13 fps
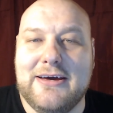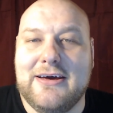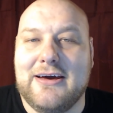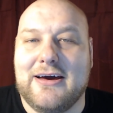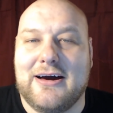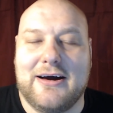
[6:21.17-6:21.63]

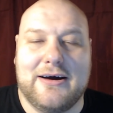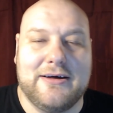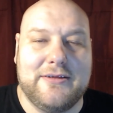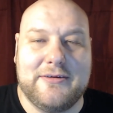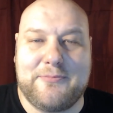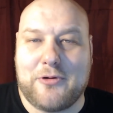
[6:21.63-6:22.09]

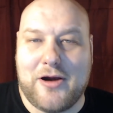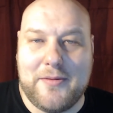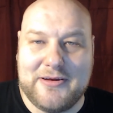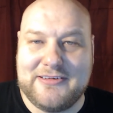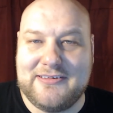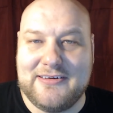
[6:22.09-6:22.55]
The
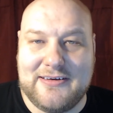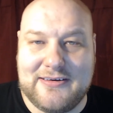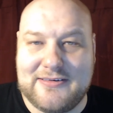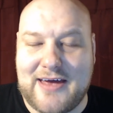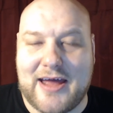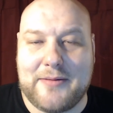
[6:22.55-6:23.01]
premise
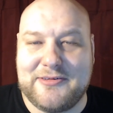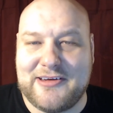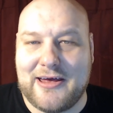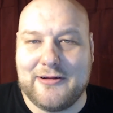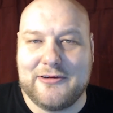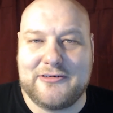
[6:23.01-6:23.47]
is Adam
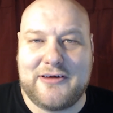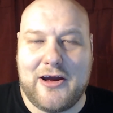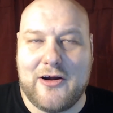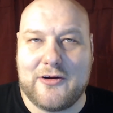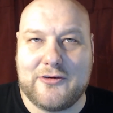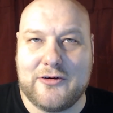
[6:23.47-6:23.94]
Sandler's
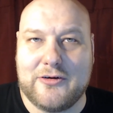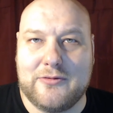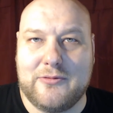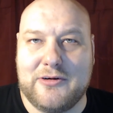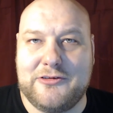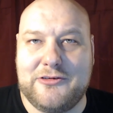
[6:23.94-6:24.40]
character,
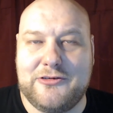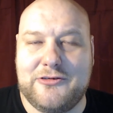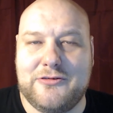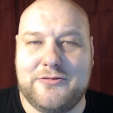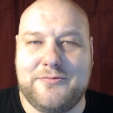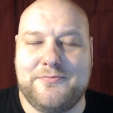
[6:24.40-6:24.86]

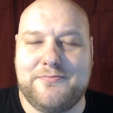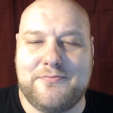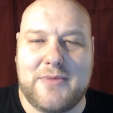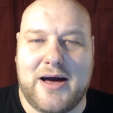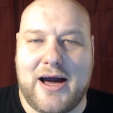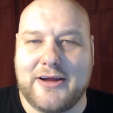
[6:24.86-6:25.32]
which
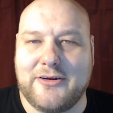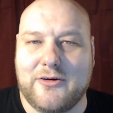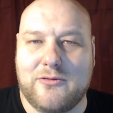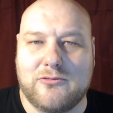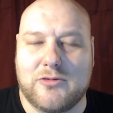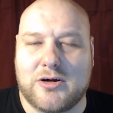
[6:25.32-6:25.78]
I
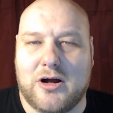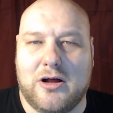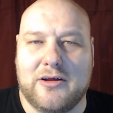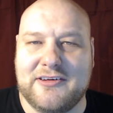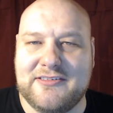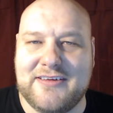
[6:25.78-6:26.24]
don't recall
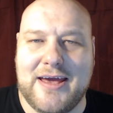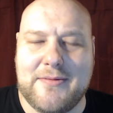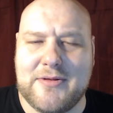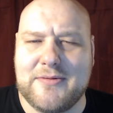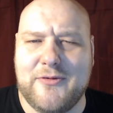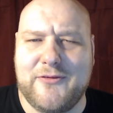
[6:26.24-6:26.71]
his name
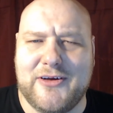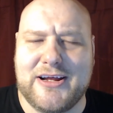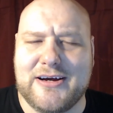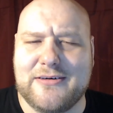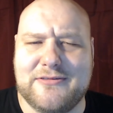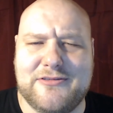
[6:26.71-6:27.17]
in the movie
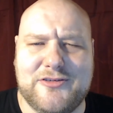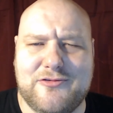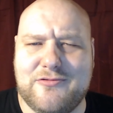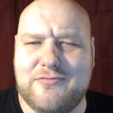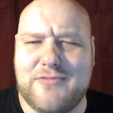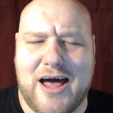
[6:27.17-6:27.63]
now.
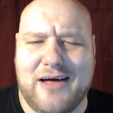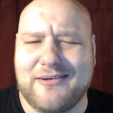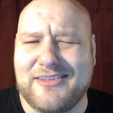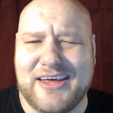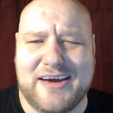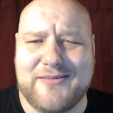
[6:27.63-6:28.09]
I'll
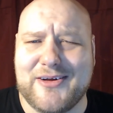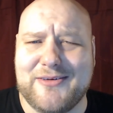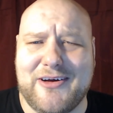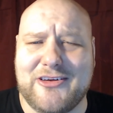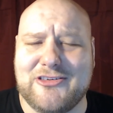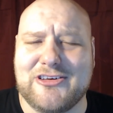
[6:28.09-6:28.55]
think of it
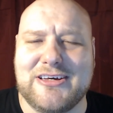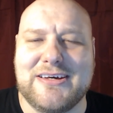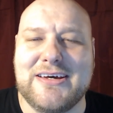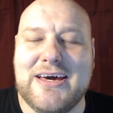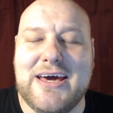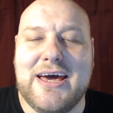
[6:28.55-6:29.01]
eventually.
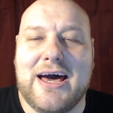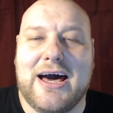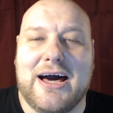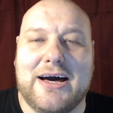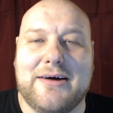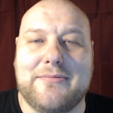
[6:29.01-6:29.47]

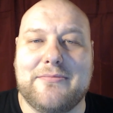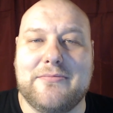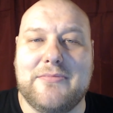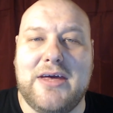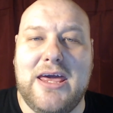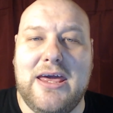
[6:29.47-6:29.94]

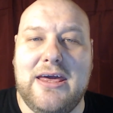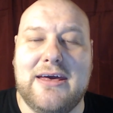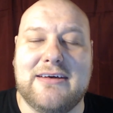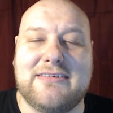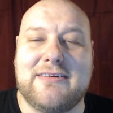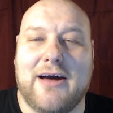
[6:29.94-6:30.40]
He
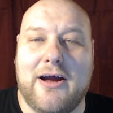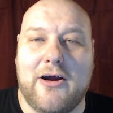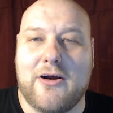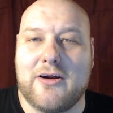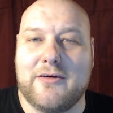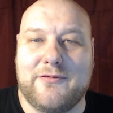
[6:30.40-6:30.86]
is
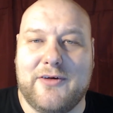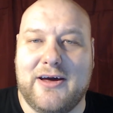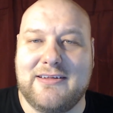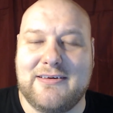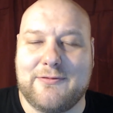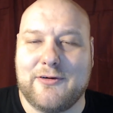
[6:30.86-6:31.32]
tired of
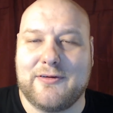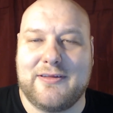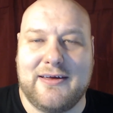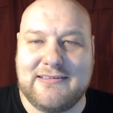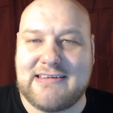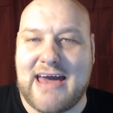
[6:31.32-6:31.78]
like different
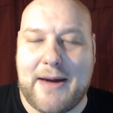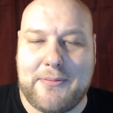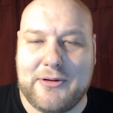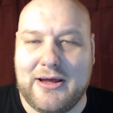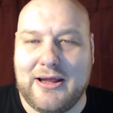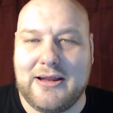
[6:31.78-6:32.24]
things
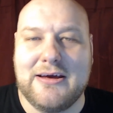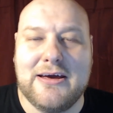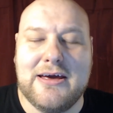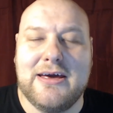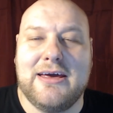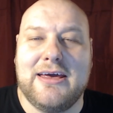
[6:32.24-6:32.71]
happening.
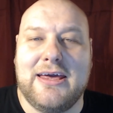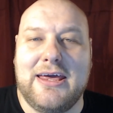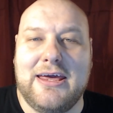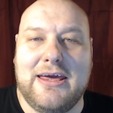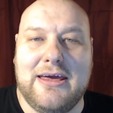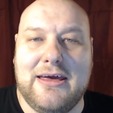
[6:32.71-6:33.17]

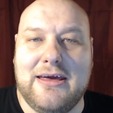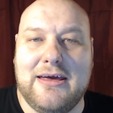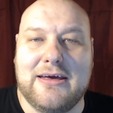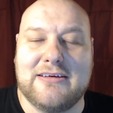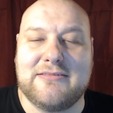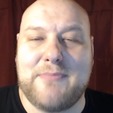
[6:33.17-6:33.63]

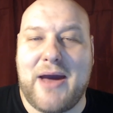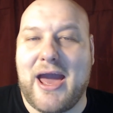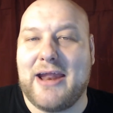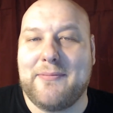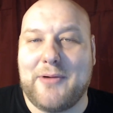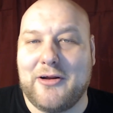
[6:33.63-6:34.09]
He is
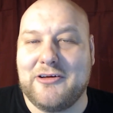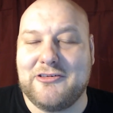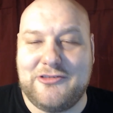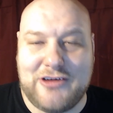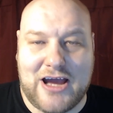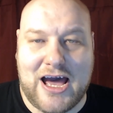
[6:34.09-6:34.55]
mad about his
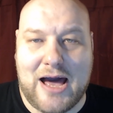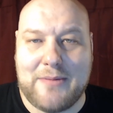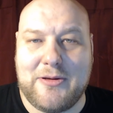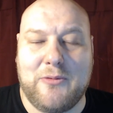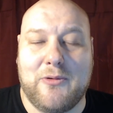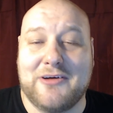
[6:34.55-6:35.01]
job.
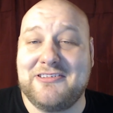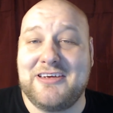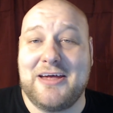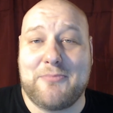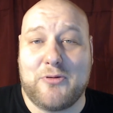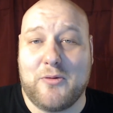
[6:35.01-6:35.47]
He wants to
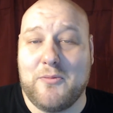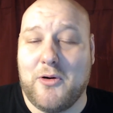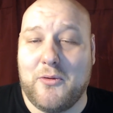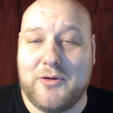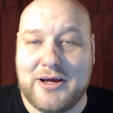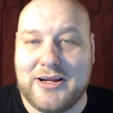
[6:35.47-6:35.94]
get
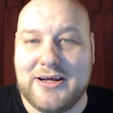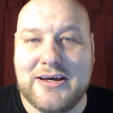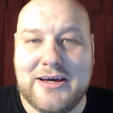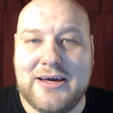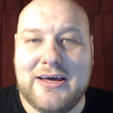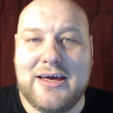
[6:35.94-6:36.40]
promoted.
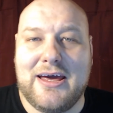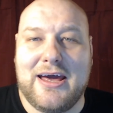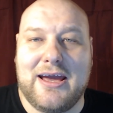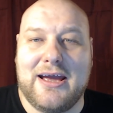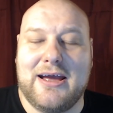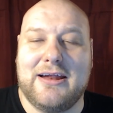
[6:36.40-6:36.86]

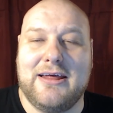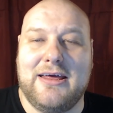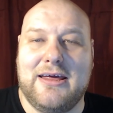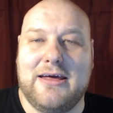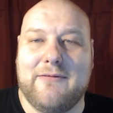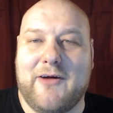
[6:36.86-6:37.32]
And
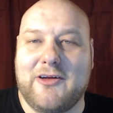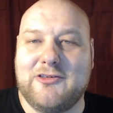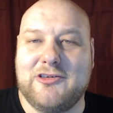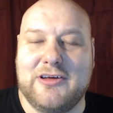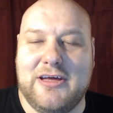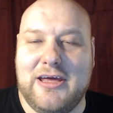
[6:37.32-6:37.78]
he
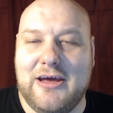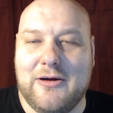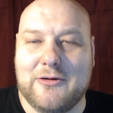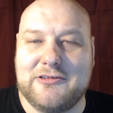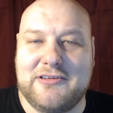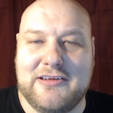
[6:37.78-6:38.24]
eventually
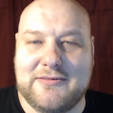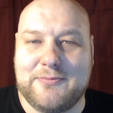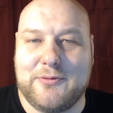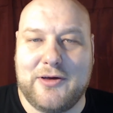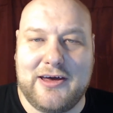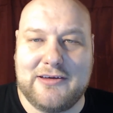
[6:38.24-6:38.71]
goes to this
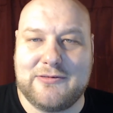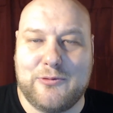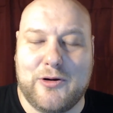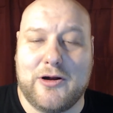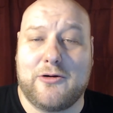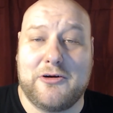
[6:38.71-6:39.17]
place
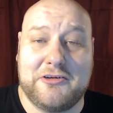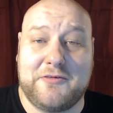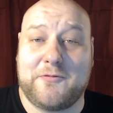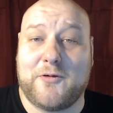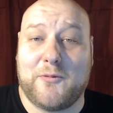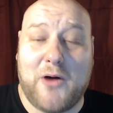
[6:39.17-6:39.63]
where
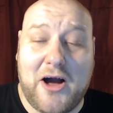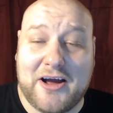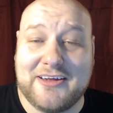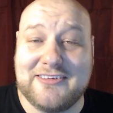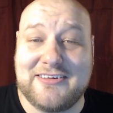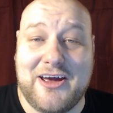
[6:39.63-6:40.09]
Christopher
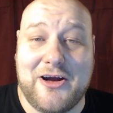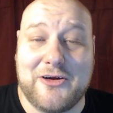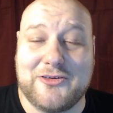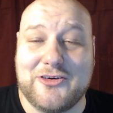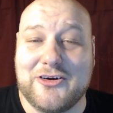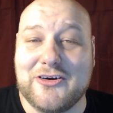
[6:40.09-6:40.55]
Walken's
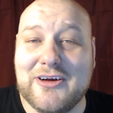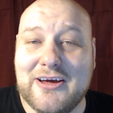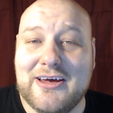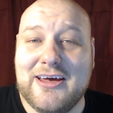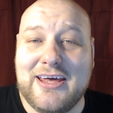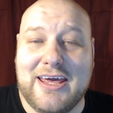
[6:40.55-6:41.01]
character
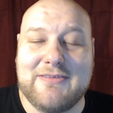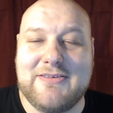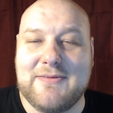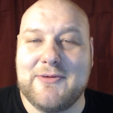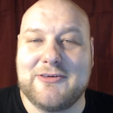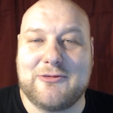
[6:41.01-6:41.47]
gives
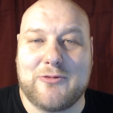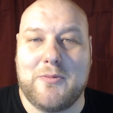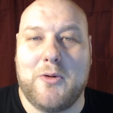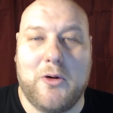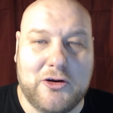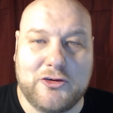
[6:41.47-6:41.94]
him this
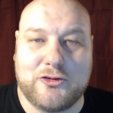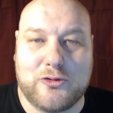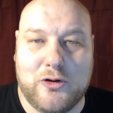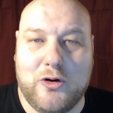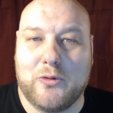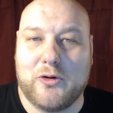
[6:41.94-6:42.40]
remote
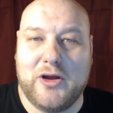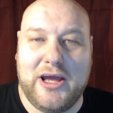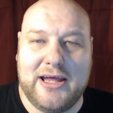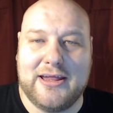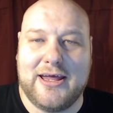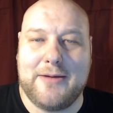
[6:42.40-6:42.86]
control where he
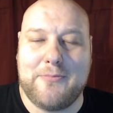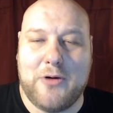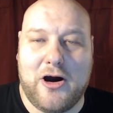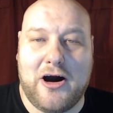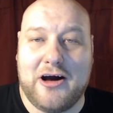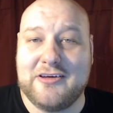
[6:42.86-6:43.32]
can like
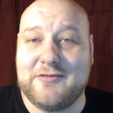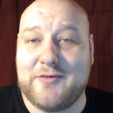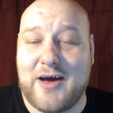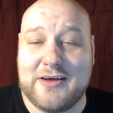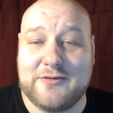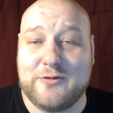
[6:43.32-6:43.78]
pause,
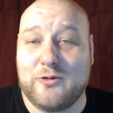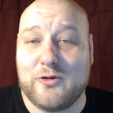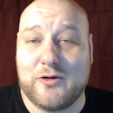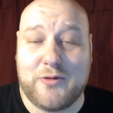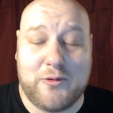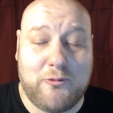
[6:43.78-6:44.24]
fast
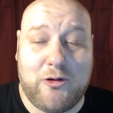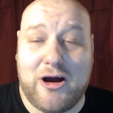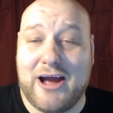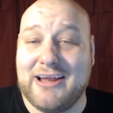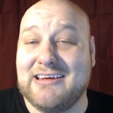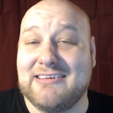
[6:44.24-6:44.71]
forward,
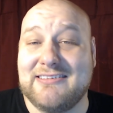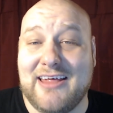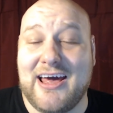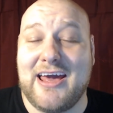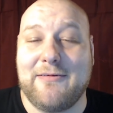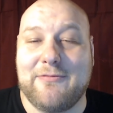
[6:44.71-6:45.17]
rewind his
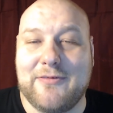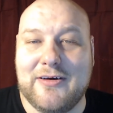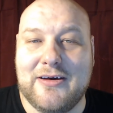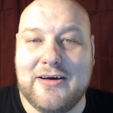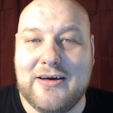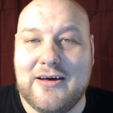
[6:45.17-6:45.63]
life.
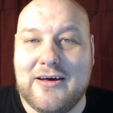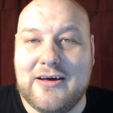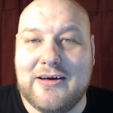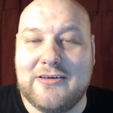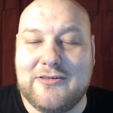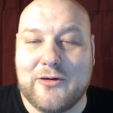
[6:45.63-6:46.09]

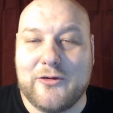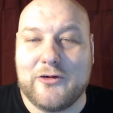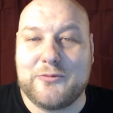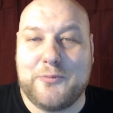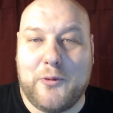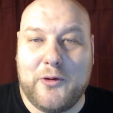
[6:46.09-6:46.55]
So
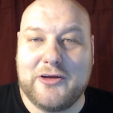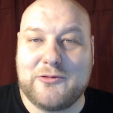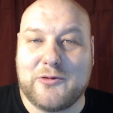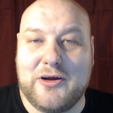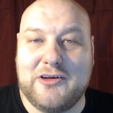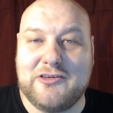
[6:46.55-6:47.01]
there's points
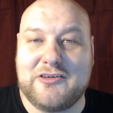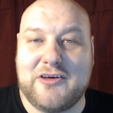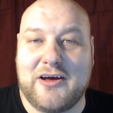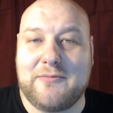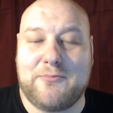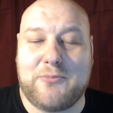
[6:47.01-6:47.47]
where he's just like,